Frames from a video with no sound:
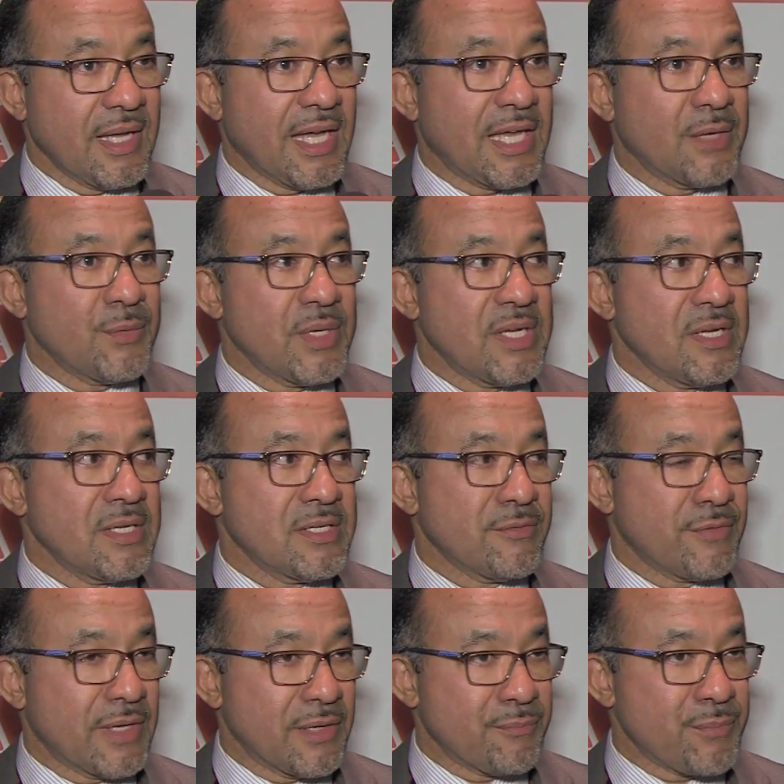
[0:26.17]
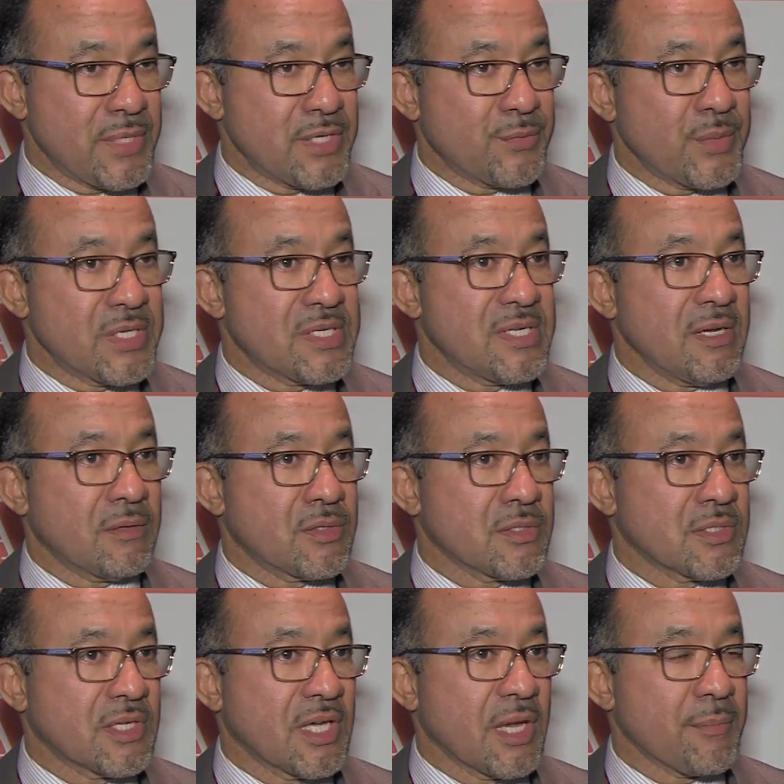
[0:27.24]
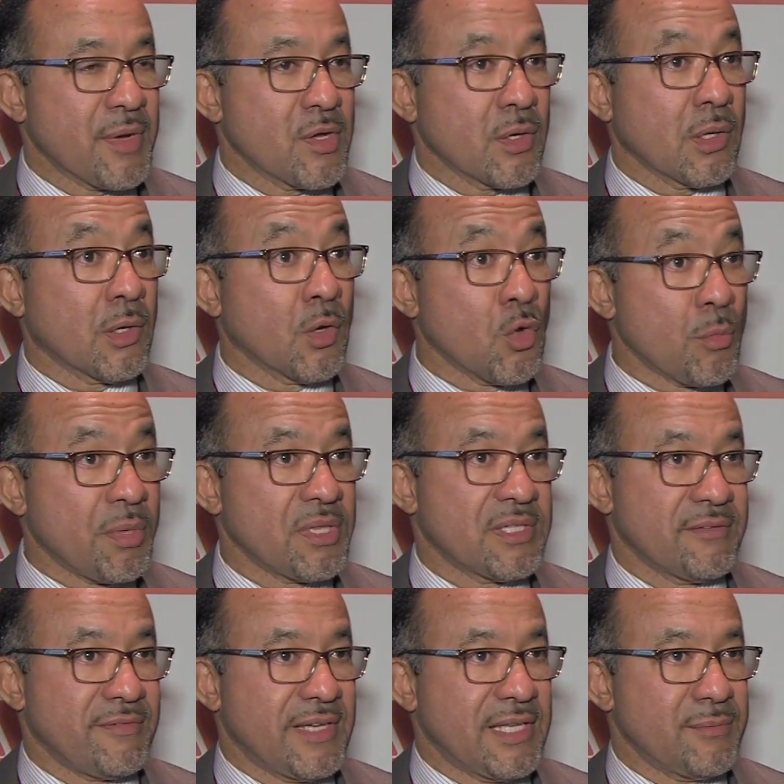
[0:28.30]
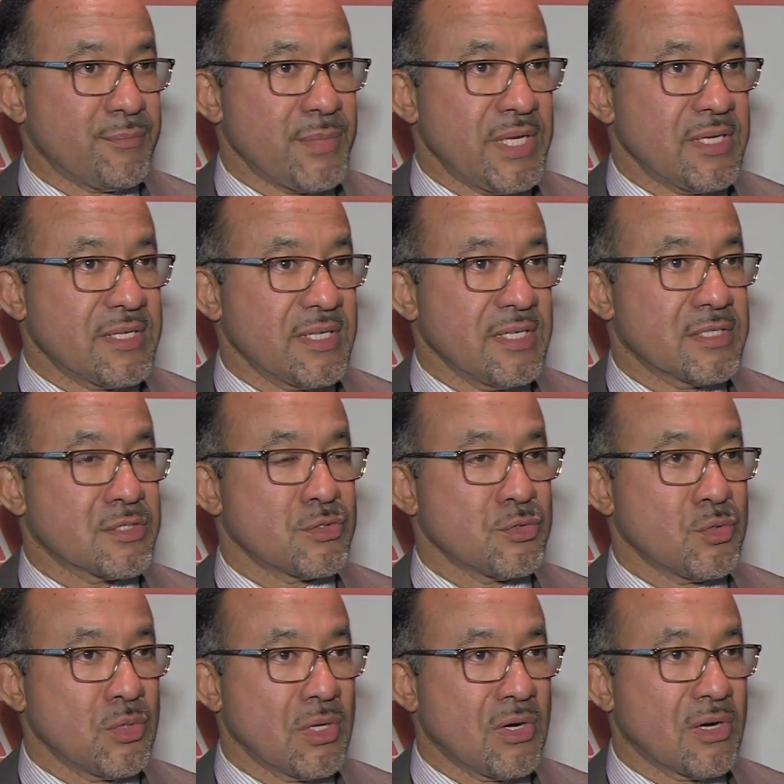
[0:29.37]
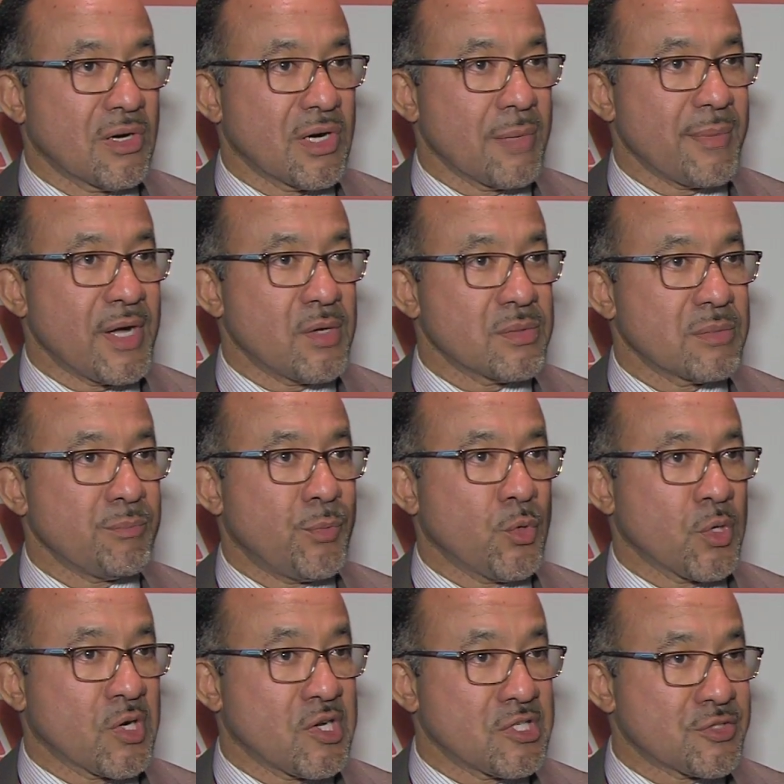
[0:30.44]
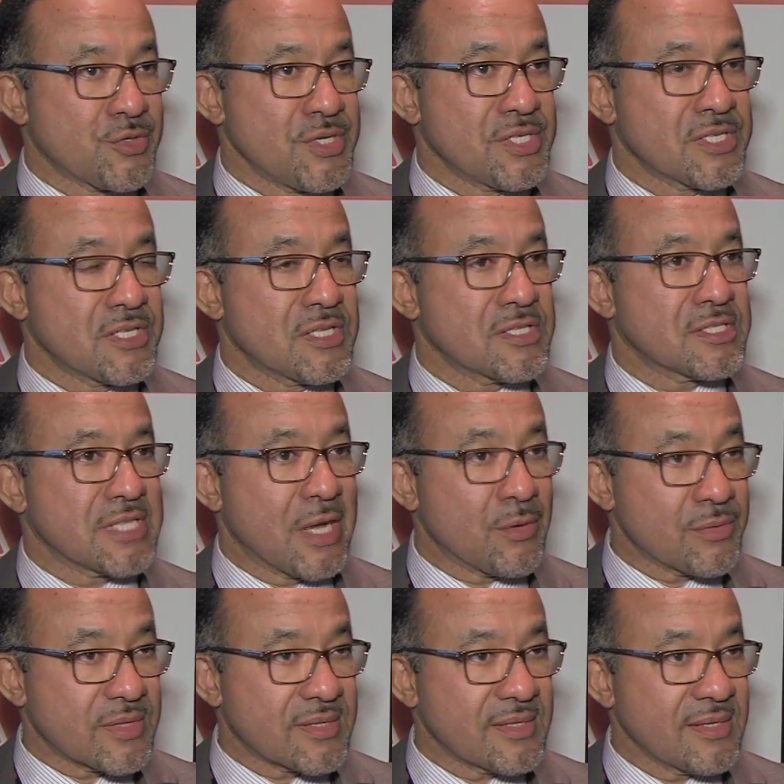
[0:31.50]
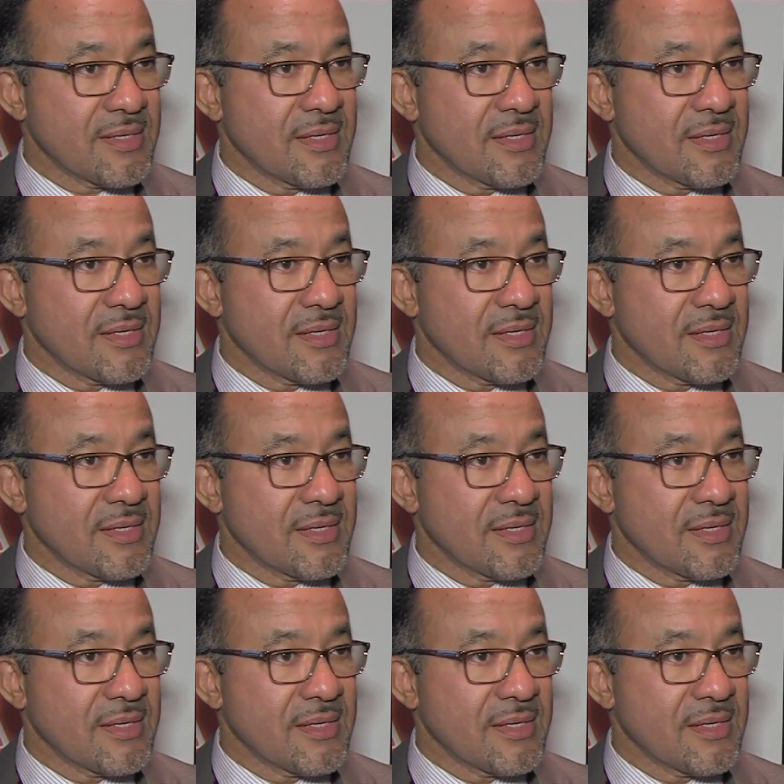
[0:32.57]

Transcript: And in development, we're talking about global development. It's no longer about poor countries in the south